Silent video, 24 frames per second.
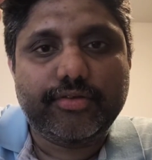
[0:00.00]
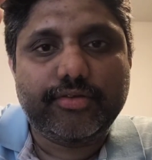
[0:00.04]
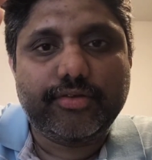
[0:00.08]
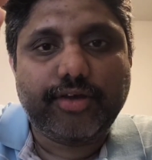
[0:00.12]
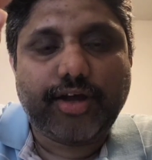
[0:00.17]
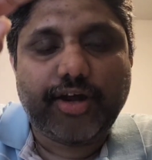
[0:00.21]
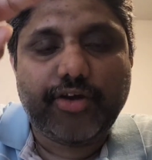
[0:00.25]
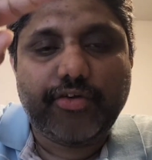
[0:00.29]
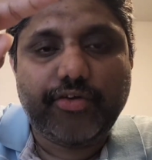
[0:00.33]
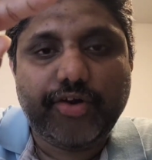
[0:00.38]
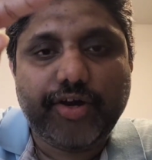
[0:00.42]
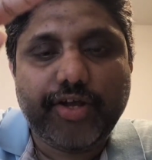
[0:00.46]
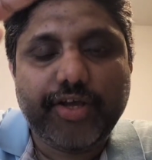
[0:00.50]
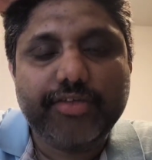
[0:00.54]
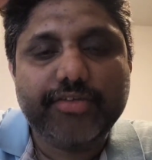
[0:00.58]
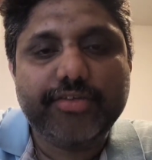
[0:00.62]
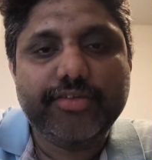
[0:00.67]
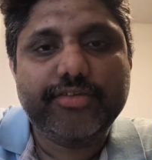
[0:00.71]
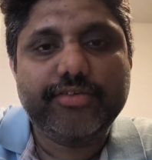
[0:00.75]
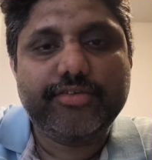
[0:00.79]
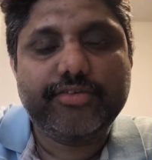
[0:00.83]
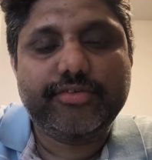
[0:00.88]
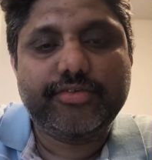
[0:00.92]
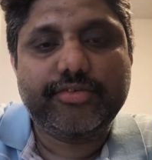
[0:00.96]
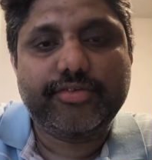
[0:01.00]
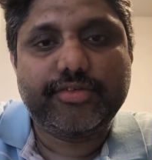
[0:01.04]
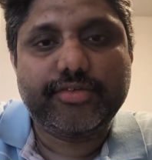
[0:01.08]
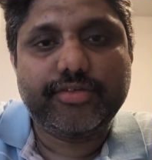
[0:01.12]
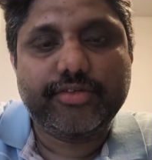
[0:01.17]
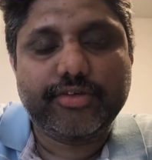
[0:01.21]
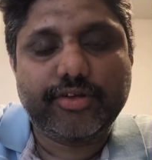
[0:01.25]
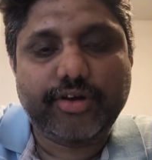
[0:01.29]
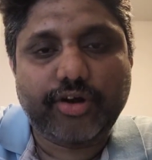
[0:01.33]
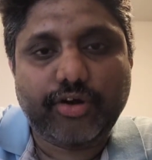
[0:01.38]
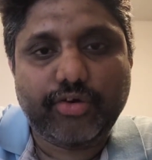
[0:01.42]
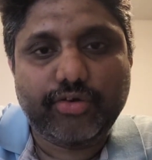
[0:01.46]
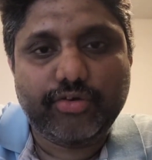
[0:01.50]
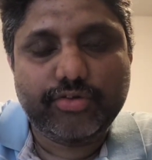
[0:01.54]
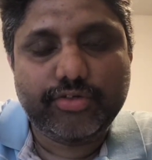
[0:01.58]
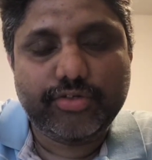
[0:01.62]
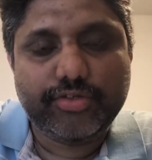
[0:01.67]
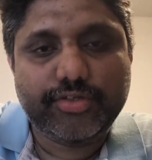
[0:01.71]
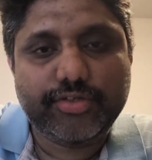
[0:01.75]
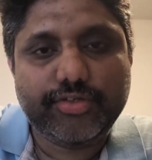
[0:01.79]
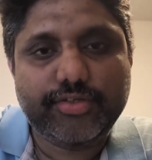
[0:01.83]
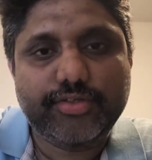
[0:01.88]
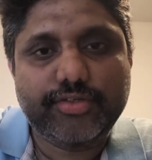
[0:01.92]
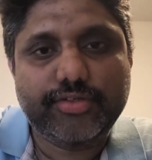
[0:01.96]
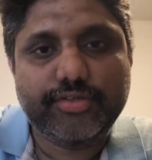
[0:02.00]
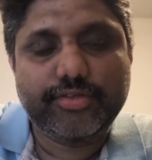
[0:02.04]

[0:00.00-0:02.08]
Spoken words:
advertises routes,